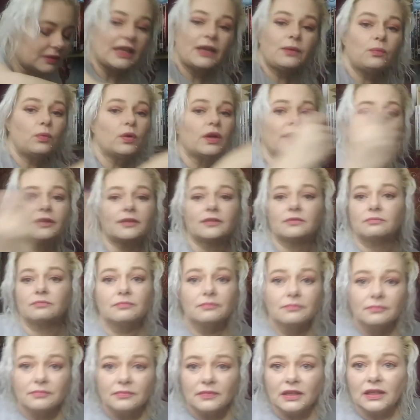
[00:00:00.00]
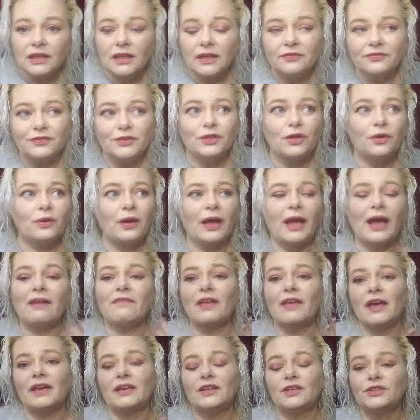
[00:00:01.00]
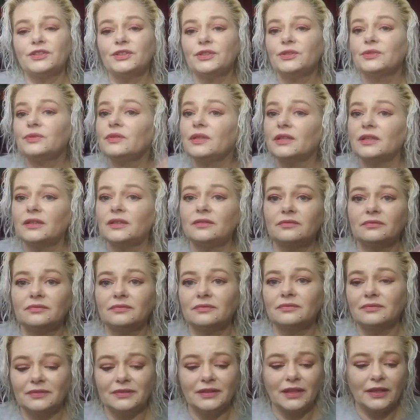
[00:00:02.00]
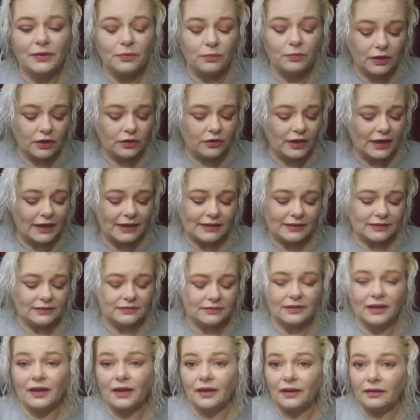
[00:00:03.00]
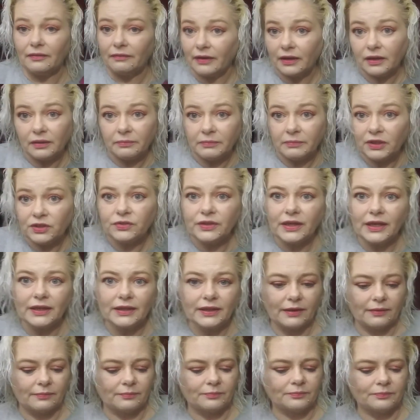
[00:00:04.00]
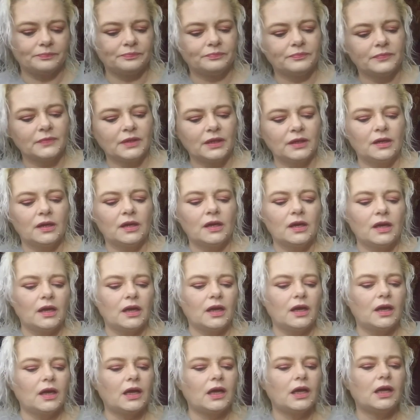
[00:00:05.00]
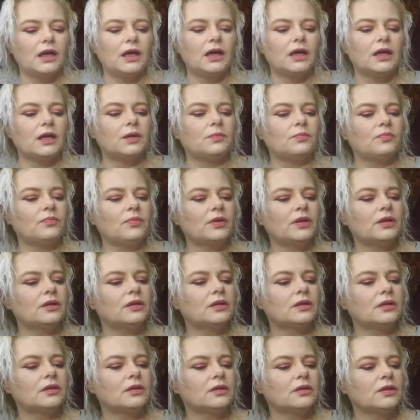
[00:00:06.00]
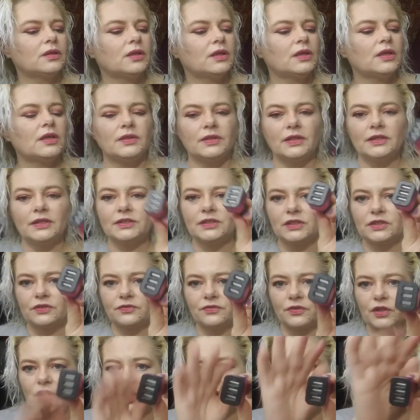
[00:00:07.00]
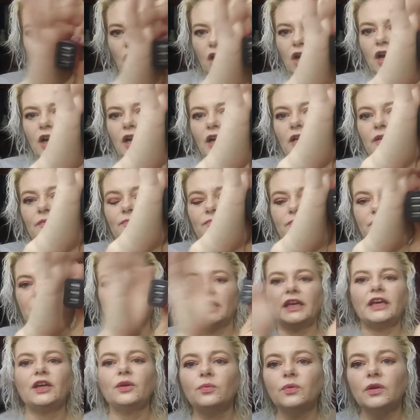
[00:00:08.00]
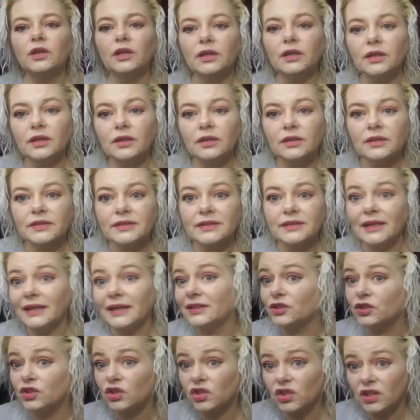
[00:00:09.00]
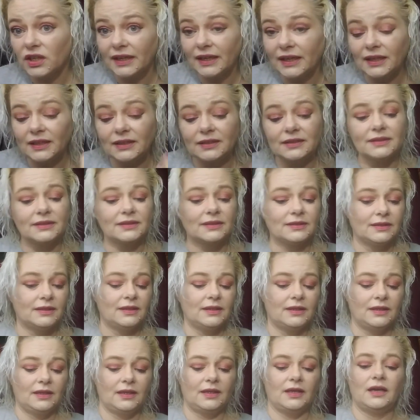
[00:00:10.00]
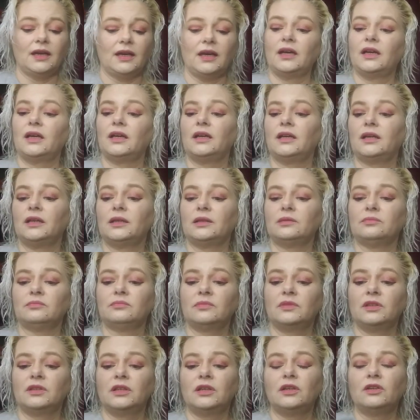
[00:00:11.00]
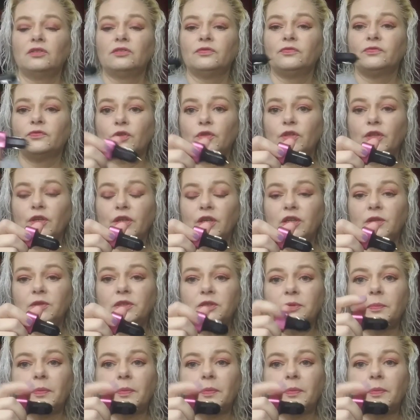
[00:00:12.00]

But they work. If you don't have that issue, then they work great. I recommend you get them. Um, this is for the car. It works. It's great. Um, for the